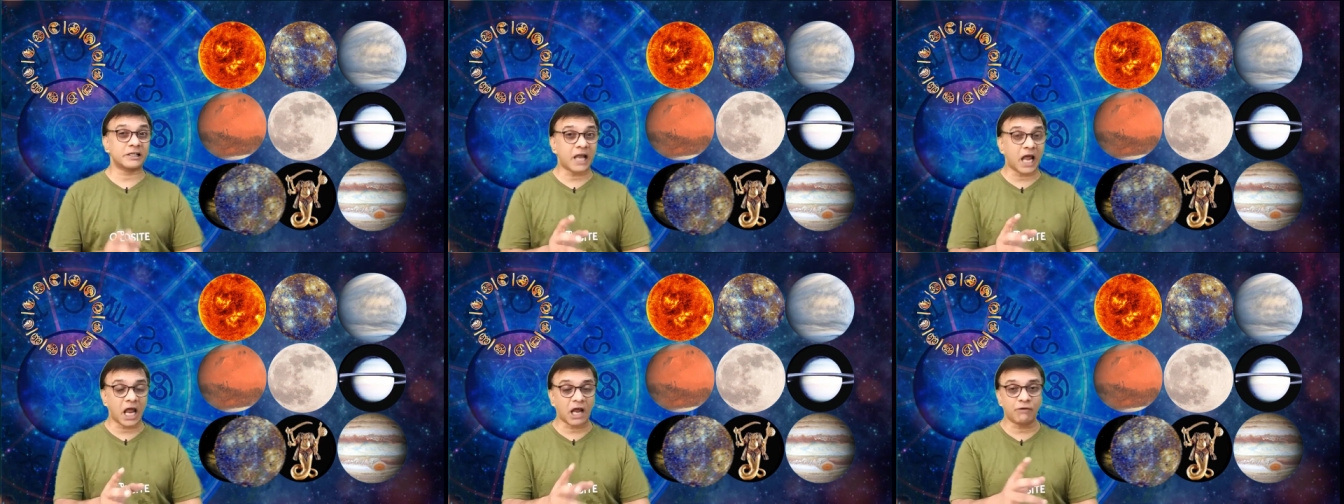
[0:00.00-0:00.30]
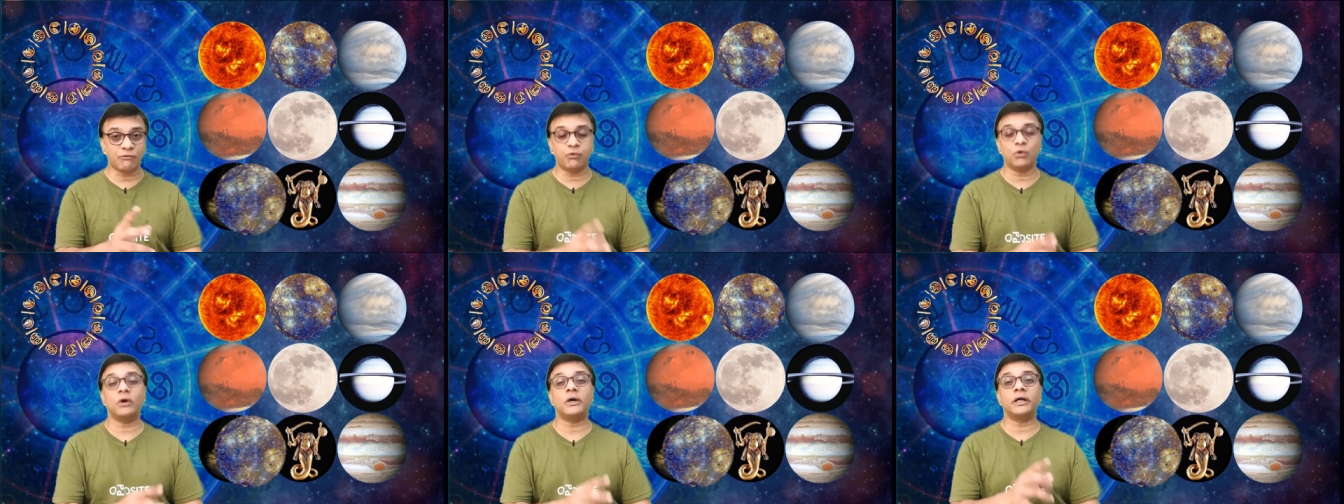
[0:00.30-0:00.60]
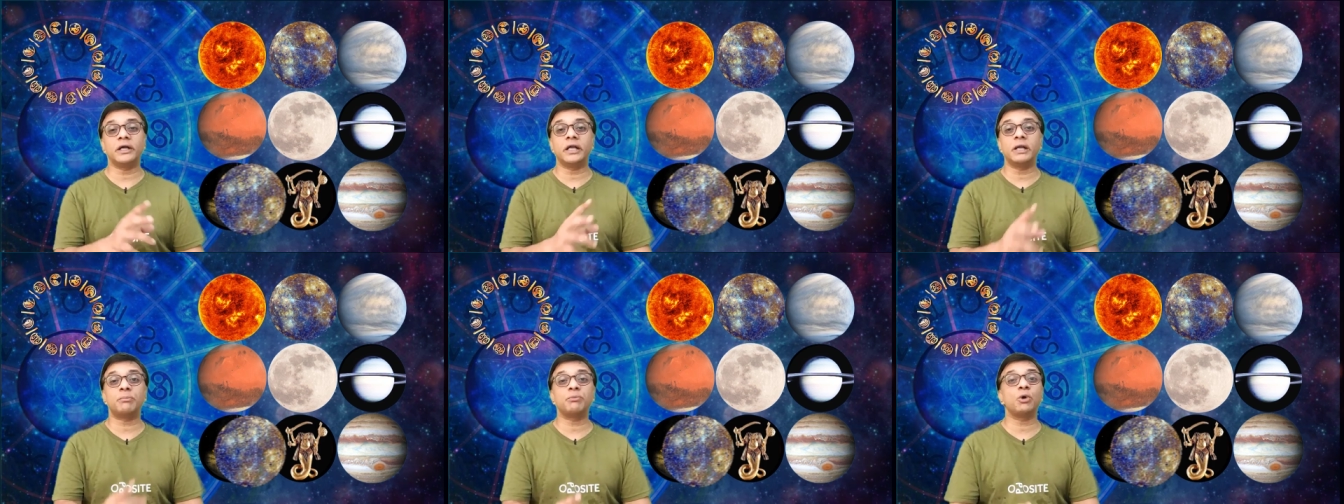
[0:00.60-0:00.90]
tactful,
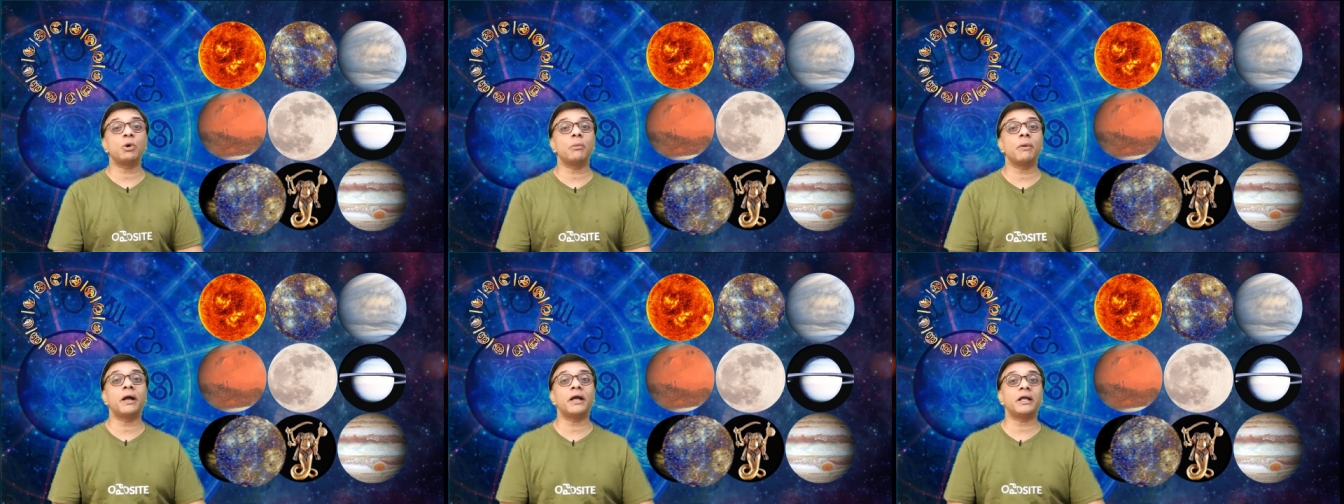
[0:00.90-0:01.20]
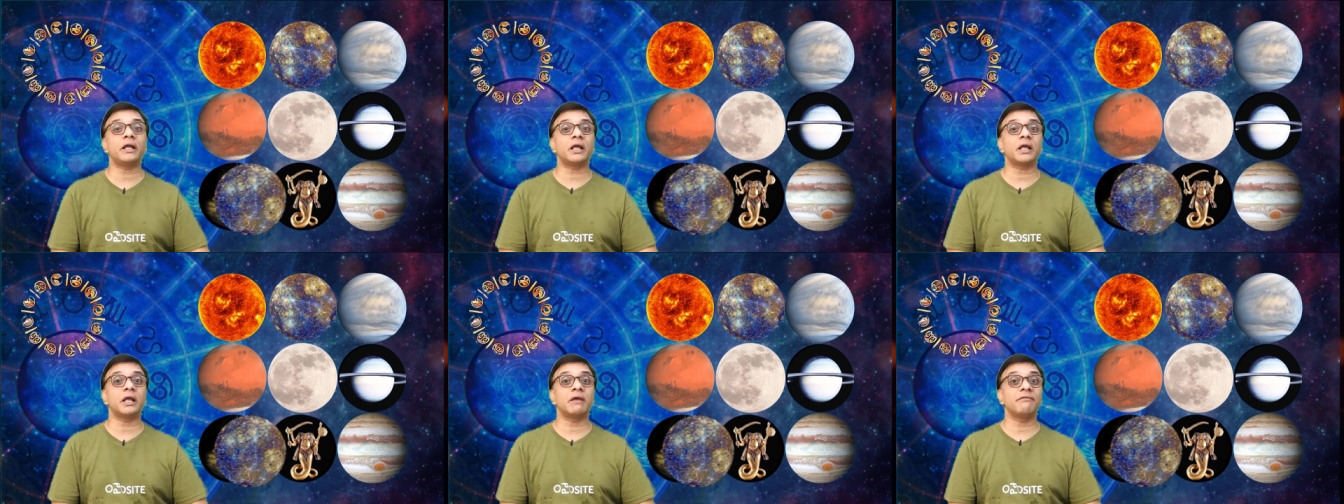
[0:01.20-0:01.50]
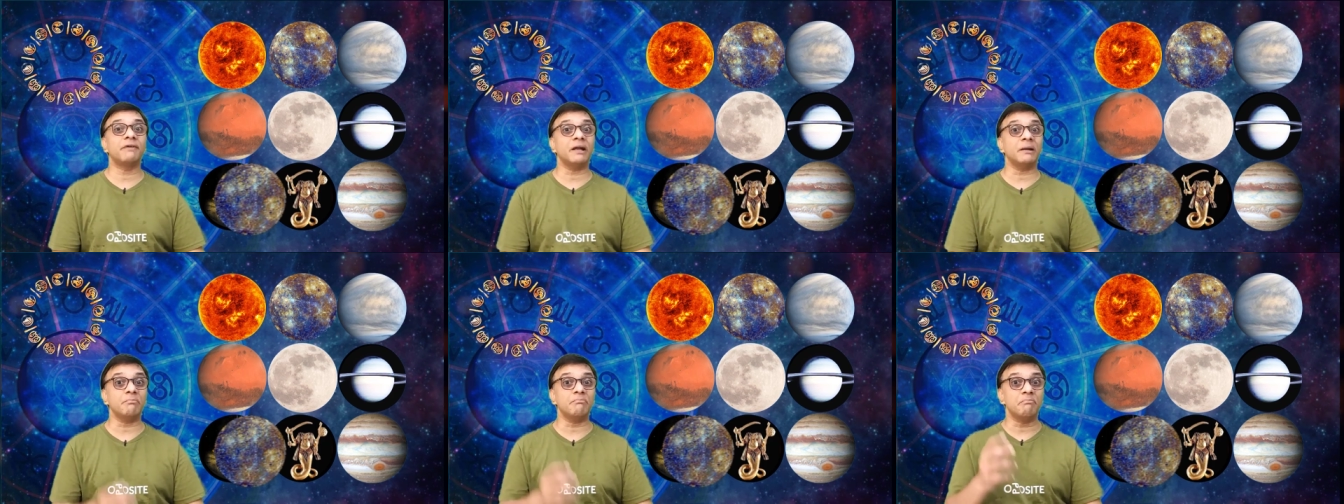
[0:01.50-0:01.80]
diplomatic,
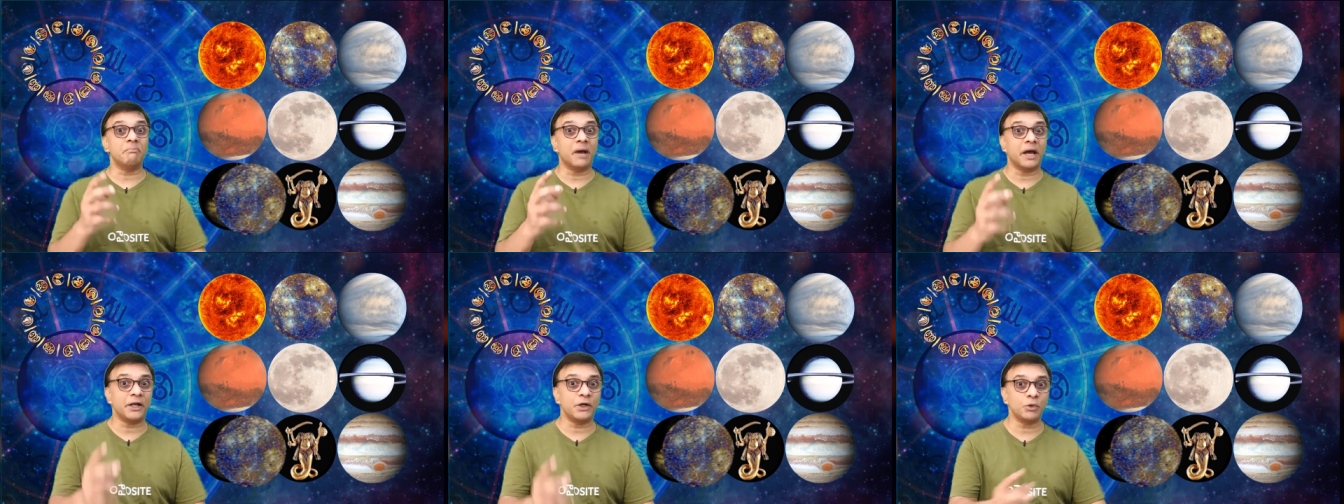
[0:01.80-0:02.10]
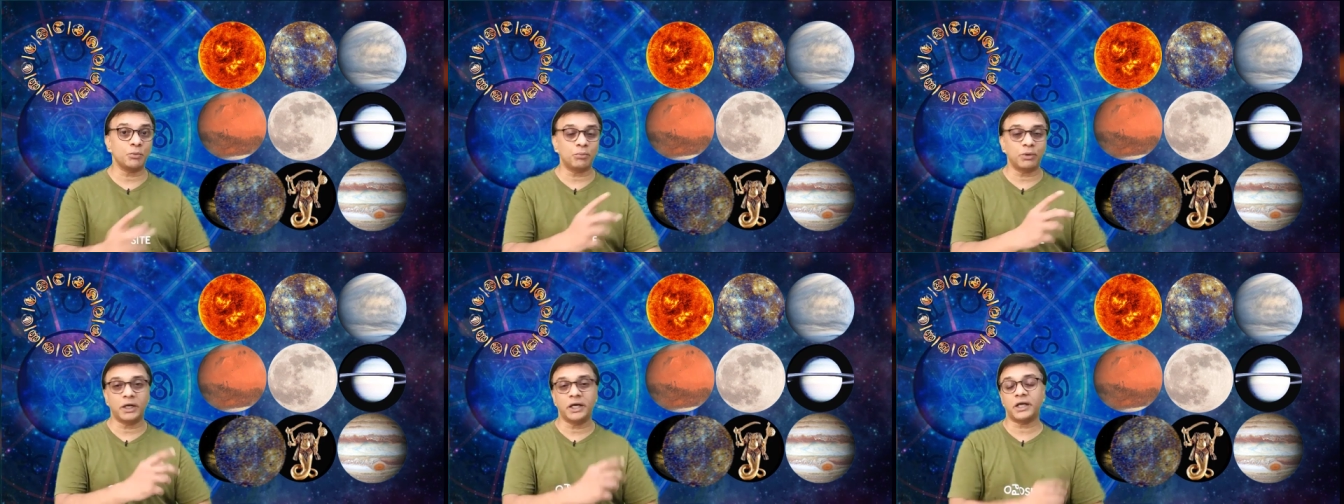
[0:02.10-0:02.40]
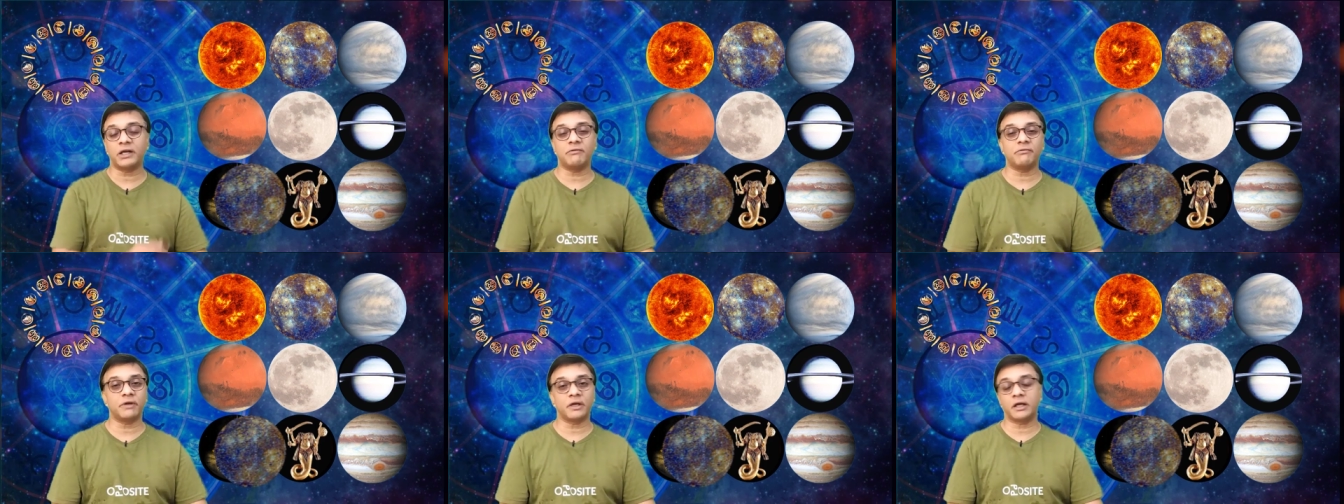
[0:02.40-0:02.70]
even
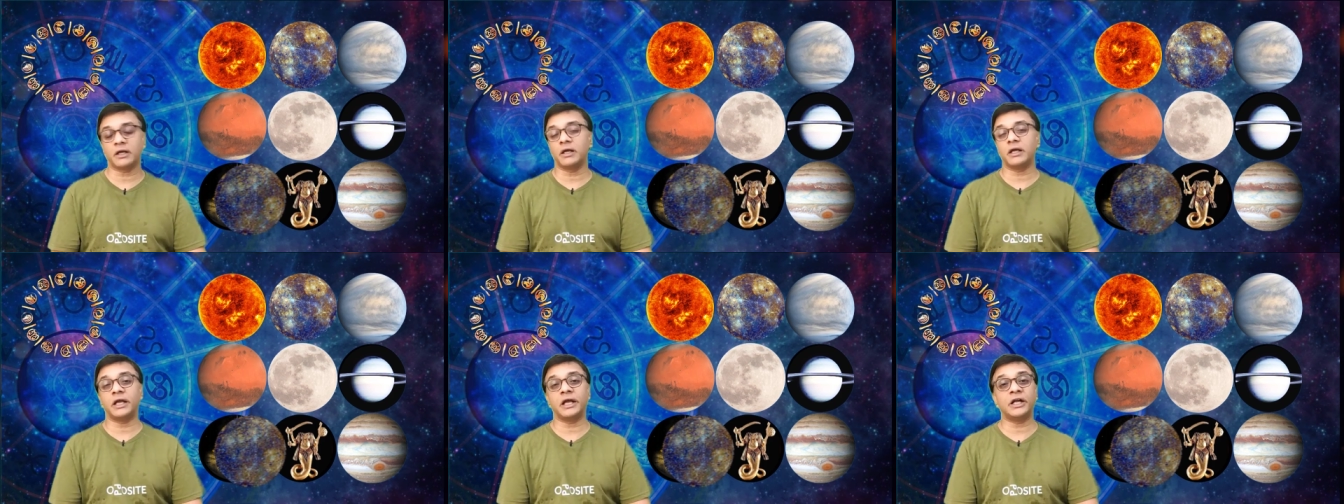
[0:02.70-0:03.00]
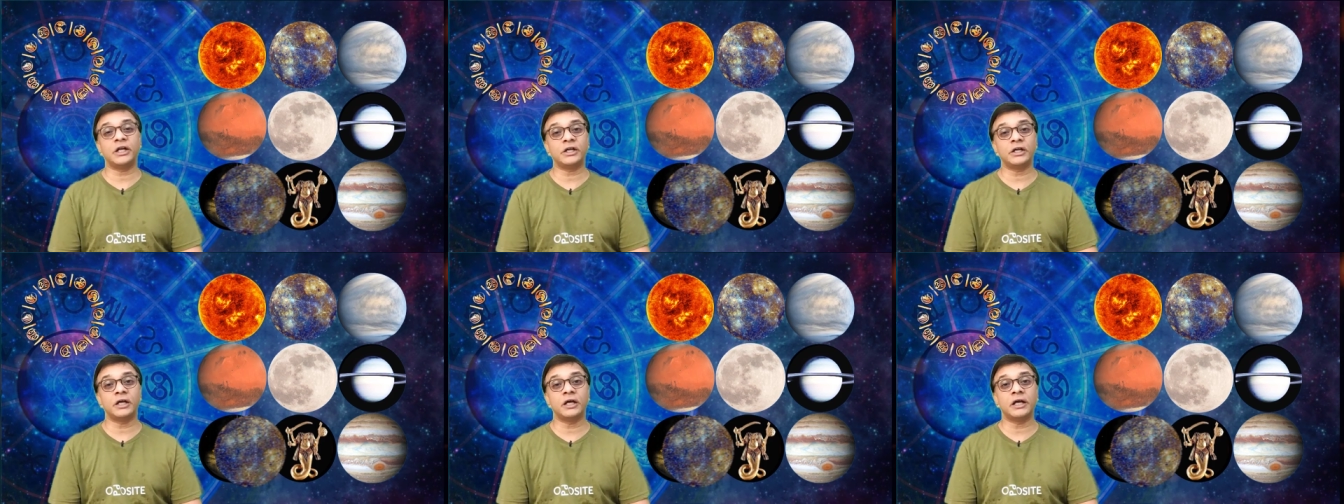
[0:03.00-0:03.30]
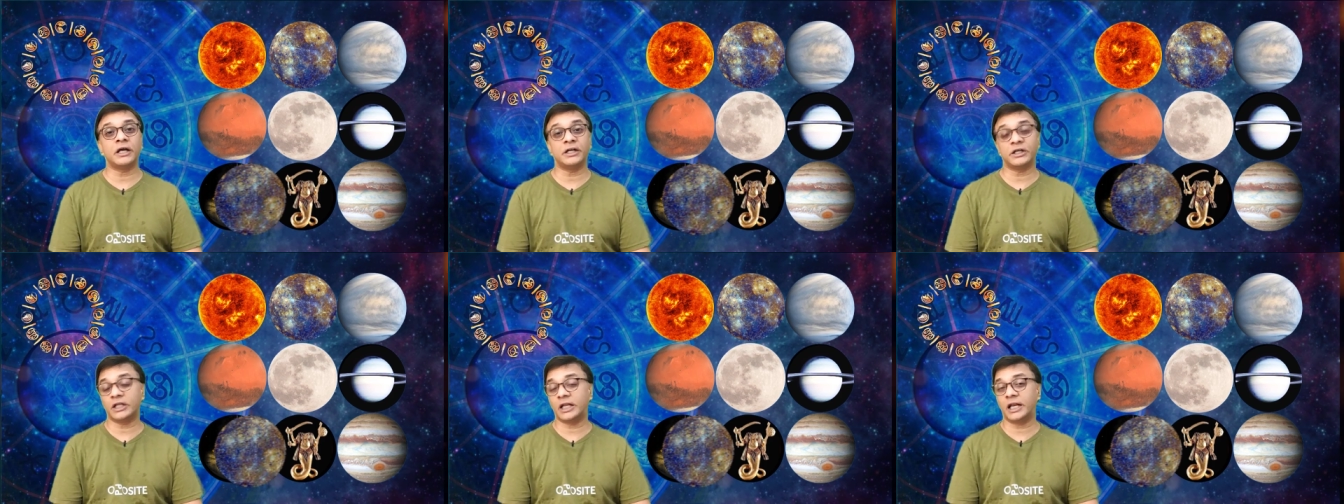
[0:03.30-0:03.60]
manipulative in, in
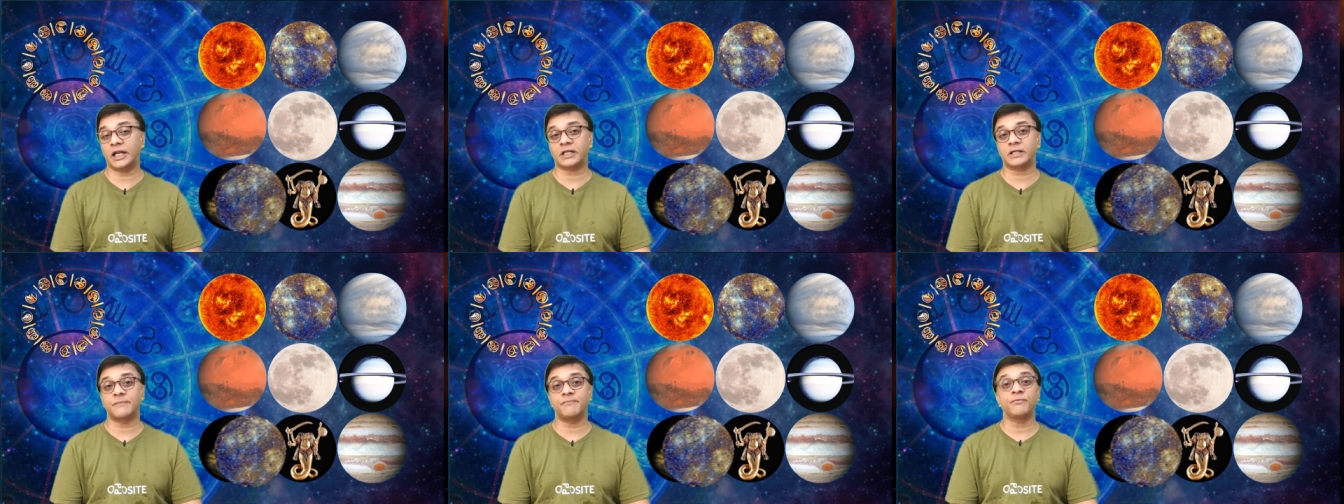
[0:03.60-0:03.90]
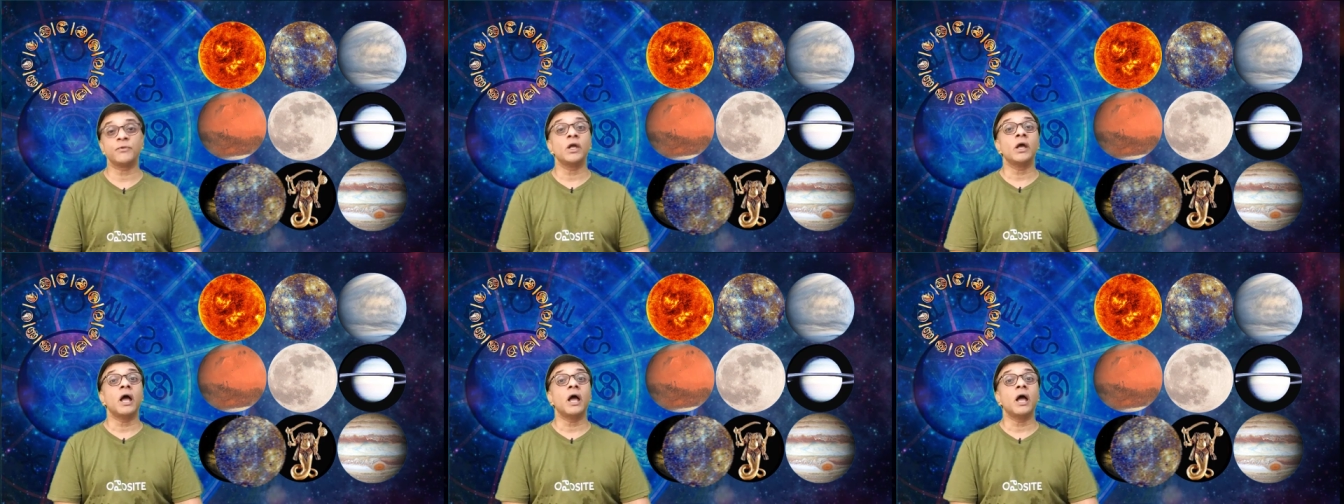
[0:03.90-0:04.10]
intellect.